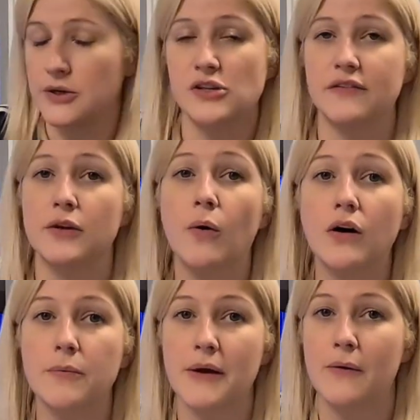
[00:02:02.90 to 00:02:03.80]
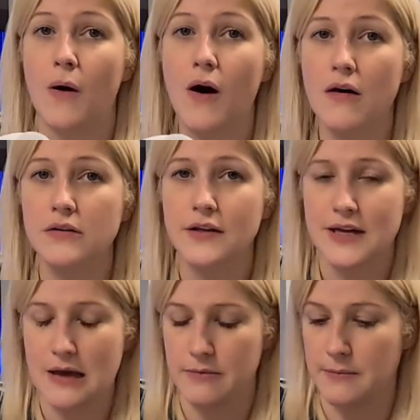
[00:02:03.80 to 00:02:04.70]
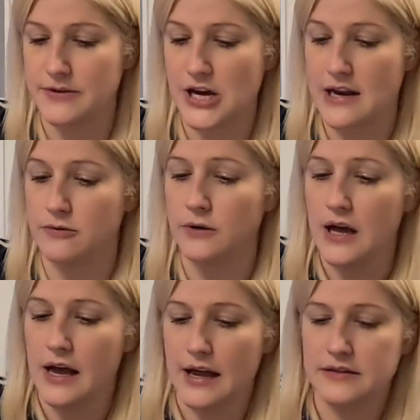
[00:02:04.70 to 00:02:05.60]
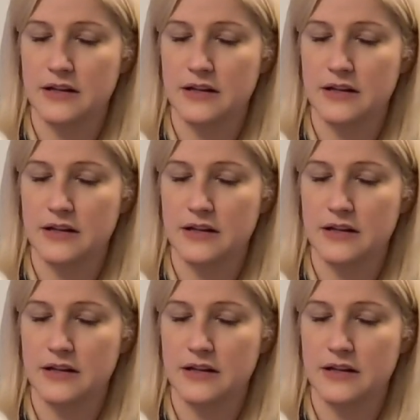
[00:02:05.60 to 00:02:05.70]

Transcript: which I talk about all the time on my channel, is